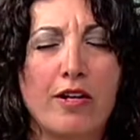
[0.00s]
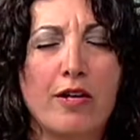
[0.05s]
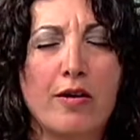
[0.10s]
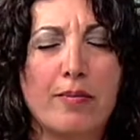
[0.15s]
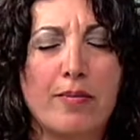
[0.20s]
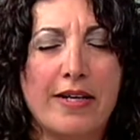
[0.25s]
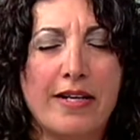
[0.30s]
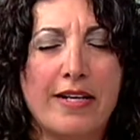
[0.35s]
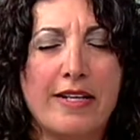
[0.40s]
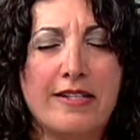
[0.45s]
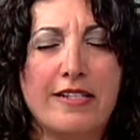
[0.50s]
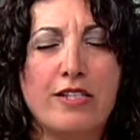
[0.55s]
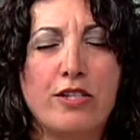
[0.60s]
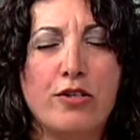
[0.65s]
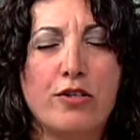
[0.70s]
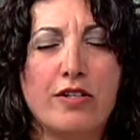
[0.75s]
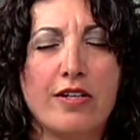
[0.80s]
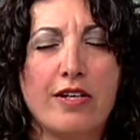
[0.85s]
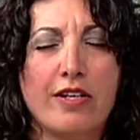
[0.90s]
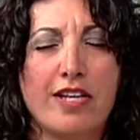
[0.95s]
But he's, you
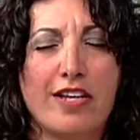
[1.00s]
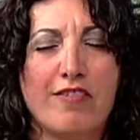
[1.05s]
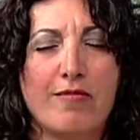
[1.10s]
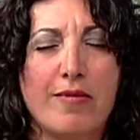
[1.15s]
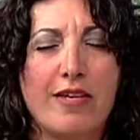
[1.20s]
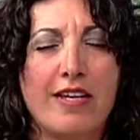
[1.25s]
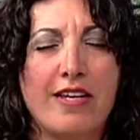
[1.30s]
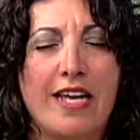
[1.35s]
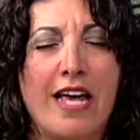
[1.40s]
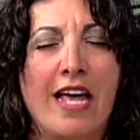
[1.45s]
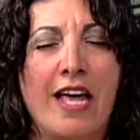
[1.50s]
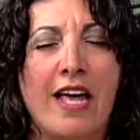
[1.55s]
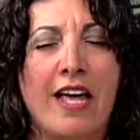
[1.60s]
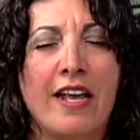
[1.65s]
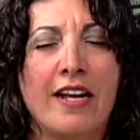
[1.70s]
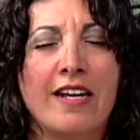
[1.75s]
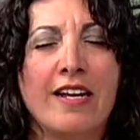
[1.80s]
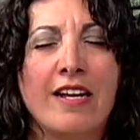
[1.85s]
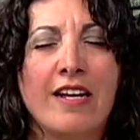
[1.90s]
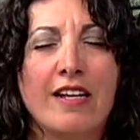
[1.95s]
can give me
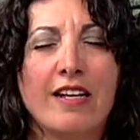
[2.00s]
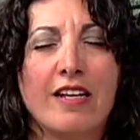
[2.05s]
Ken.